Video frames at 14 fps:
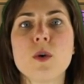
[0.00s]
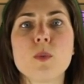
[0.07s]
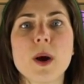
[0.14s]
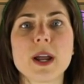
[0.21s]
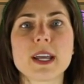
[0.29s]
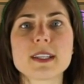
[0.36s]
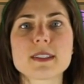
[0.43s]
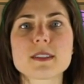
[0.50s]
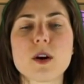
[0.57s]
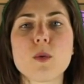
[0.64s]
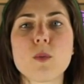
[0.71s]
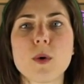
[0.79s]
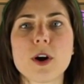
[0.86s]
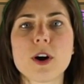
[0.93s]
when it's
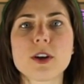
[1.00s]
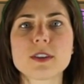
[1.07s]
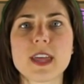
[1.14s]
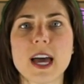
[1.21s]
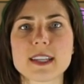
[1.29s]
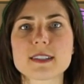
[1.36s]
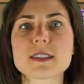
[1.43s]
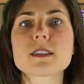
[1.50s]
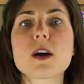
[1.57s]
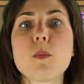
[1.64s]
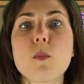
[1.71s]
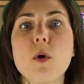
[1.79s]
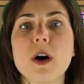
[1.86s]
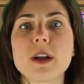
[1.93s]
a word that's
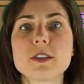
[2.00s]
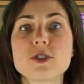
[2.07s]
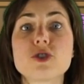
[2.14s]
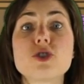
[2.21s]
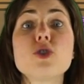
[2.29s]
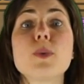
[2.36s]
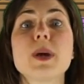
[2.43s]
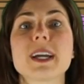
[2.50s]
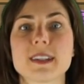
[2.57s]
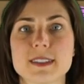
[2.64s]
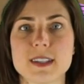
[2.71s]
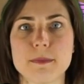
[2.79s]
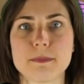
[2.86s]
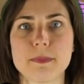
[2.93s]
someone doing
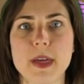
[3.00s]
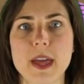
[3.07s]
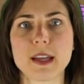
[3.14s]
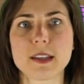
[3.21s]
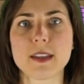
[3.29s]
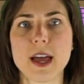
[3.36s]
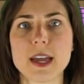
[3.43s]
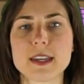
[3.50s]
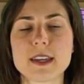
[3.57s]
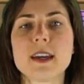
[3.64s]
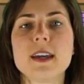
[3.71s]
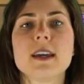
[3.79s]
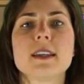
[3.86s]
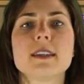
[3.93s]
something, like